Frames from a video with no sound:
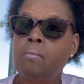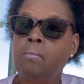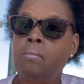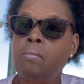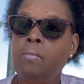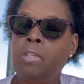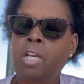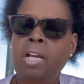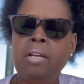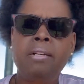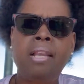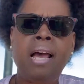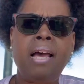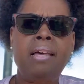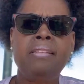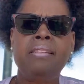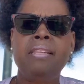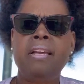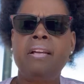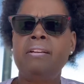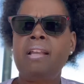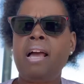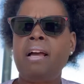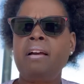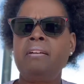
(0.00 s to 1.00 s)
They're not
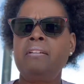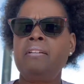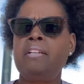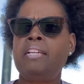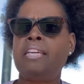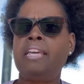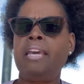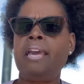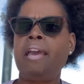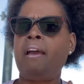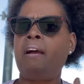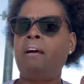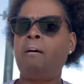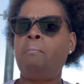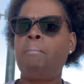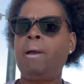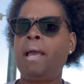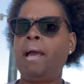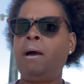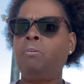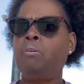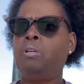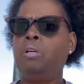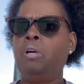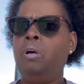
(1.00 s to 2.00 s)
going to care
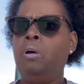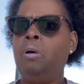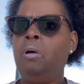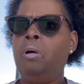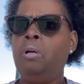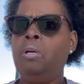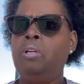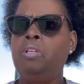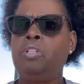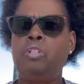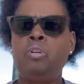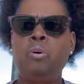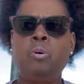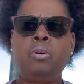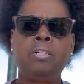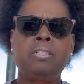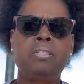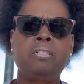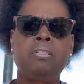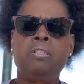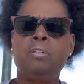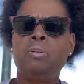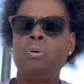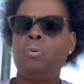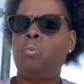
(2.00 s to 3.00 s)
about your
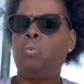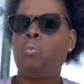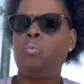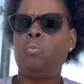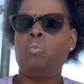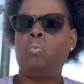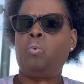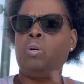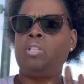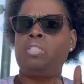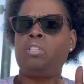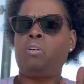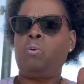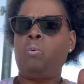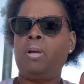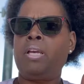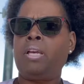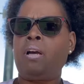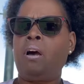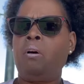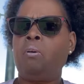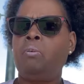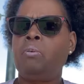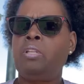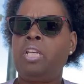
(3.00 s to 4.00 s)
what's going
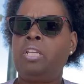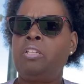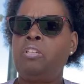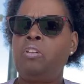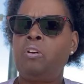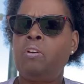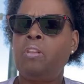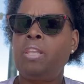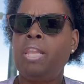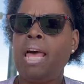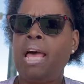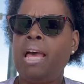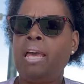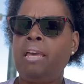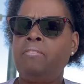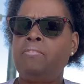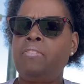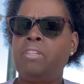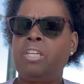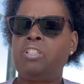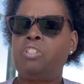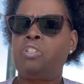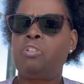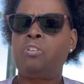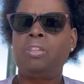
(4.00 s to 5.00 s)
on in your life,
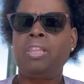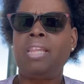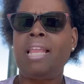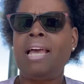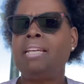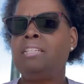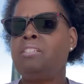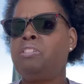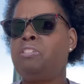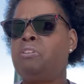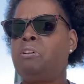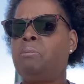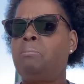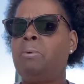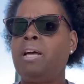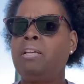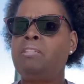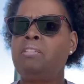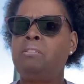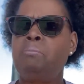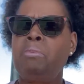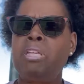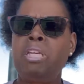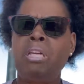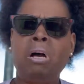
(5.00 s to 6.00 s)
that your lights are about
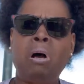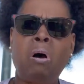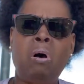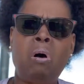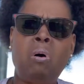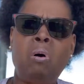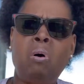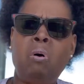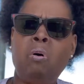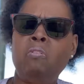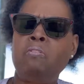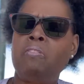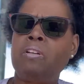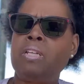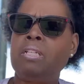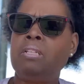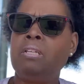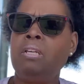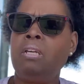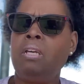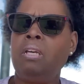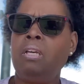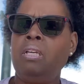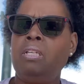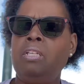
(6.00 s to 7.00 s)
to be off and
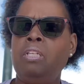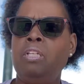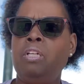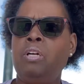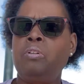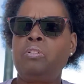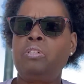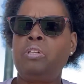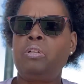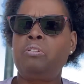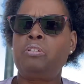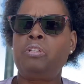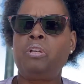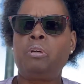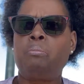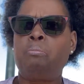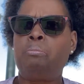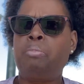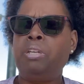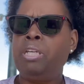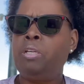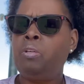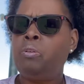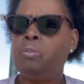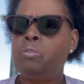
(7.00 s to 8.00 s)
your
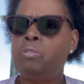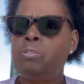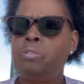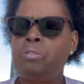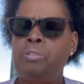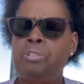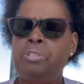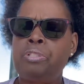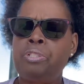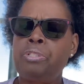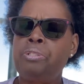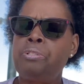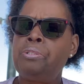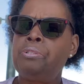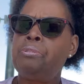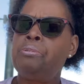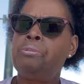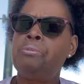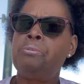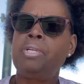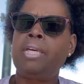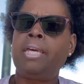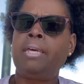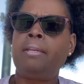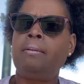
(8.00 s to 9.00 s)
bills are
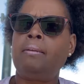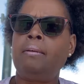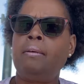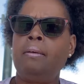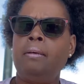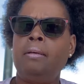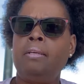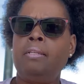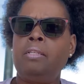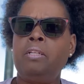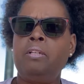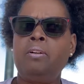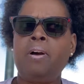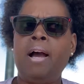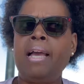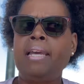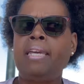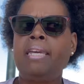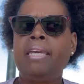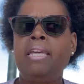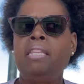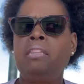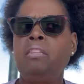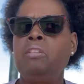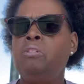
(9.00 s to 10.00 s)
due and I
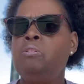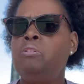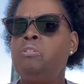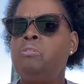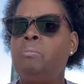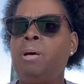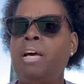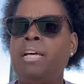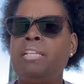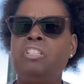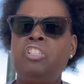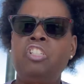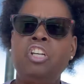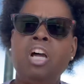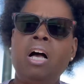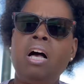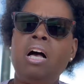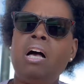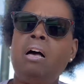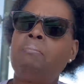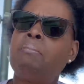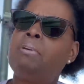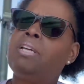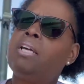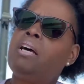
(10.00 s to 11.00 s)
can't lose my
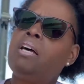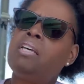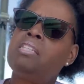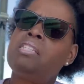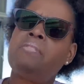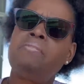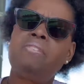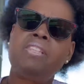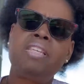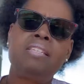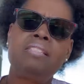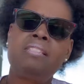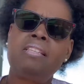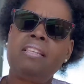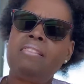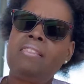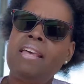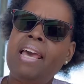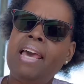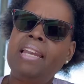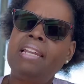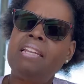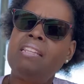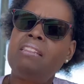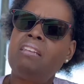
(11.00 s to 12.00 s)
job because of this and
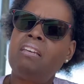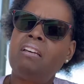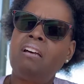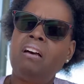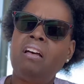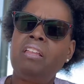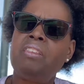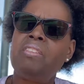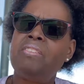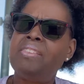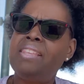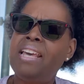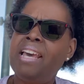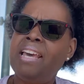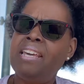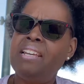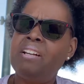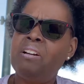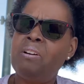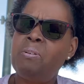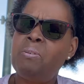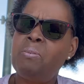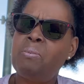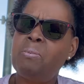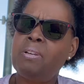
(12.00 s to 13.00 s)
that and the other. They
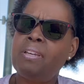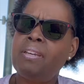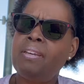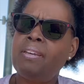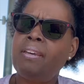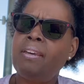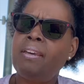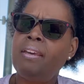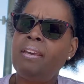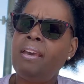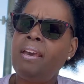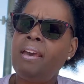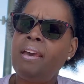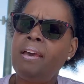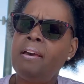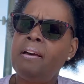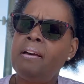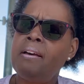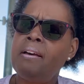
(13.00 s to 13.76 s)
don't care.